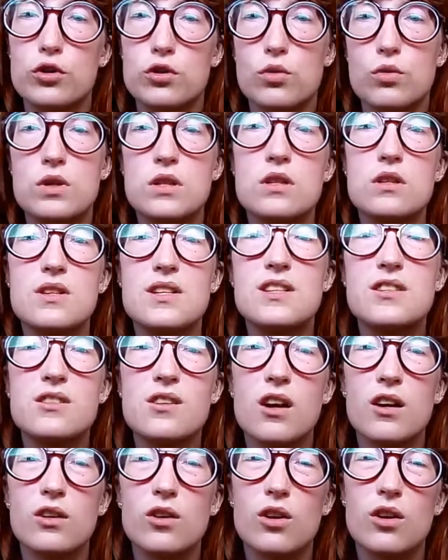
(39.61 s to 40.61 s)
So he's
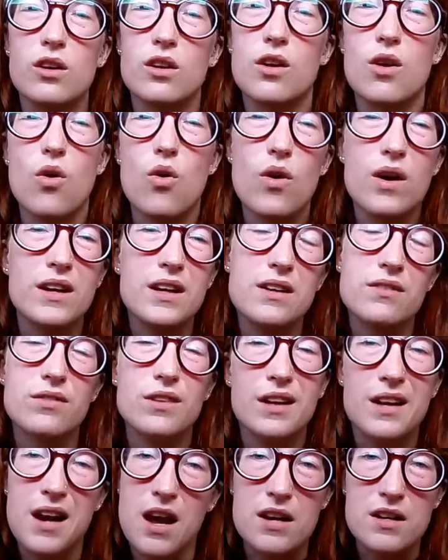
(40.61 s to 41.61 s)
not gonna go and give
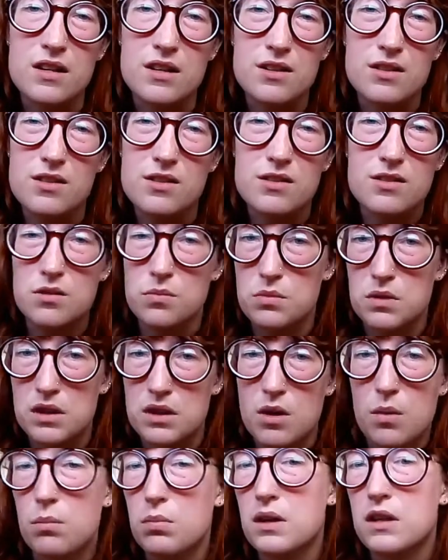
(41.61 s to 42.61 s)
the clients something
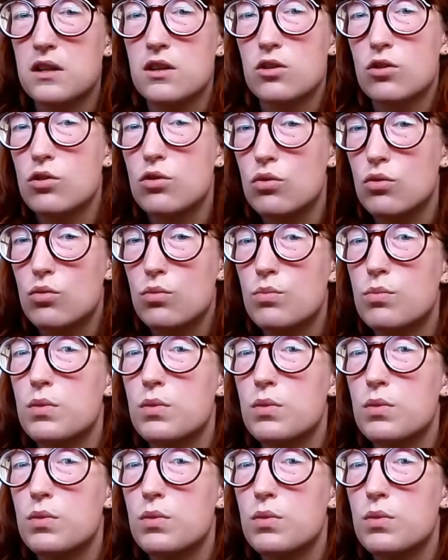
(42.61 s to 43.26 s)
completely new